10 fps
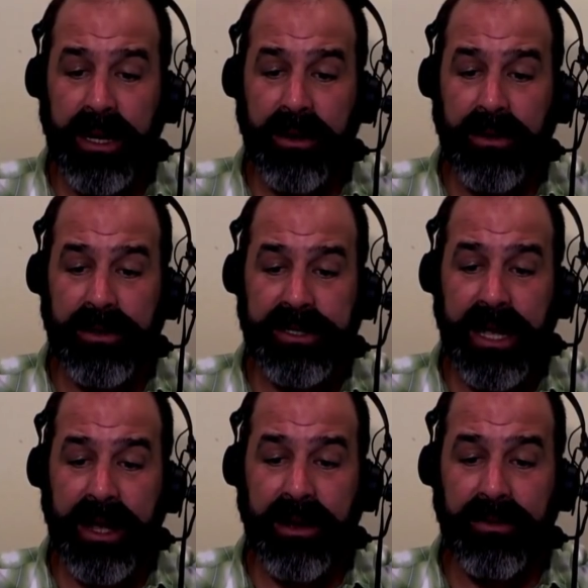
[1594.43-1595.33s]
gigahertz
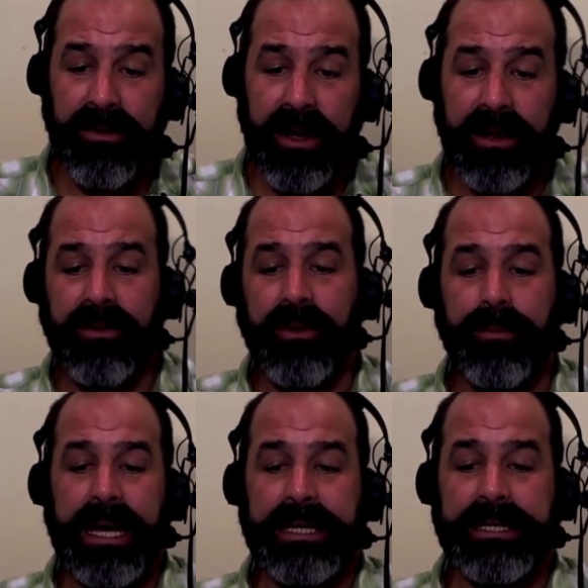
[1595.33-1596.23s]
down uh, to a
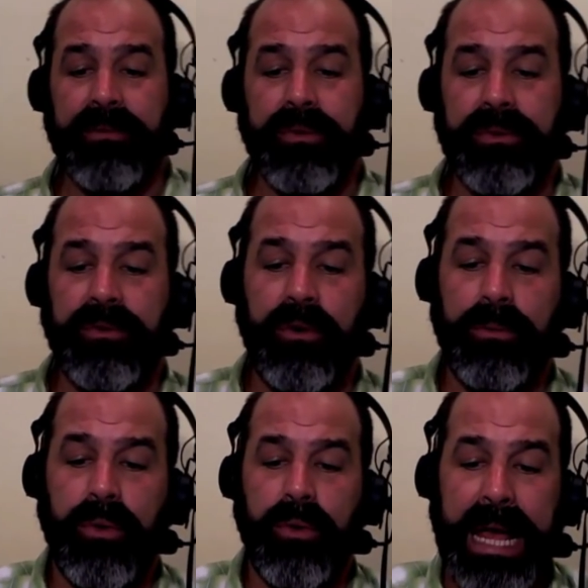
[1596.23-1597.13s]
base of
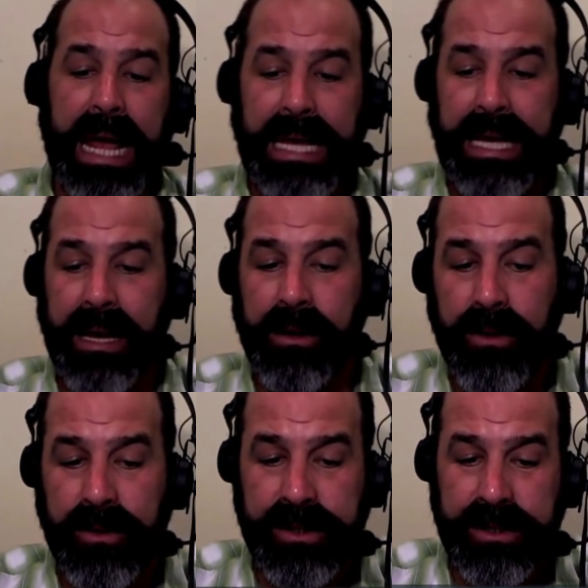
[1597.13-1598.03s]
2.8
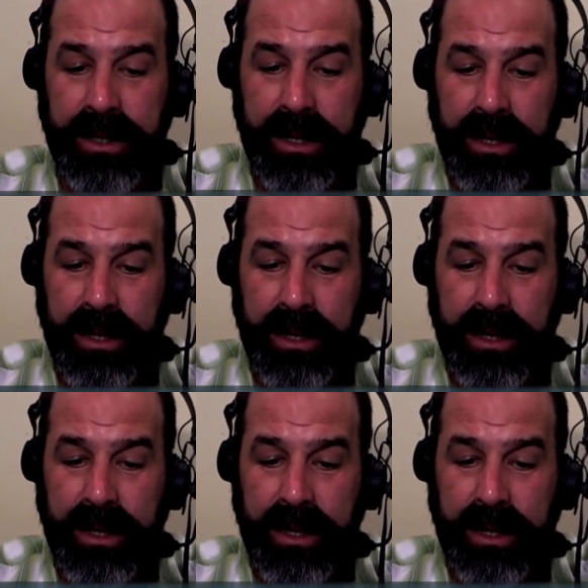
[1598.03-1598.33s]
gigahertz.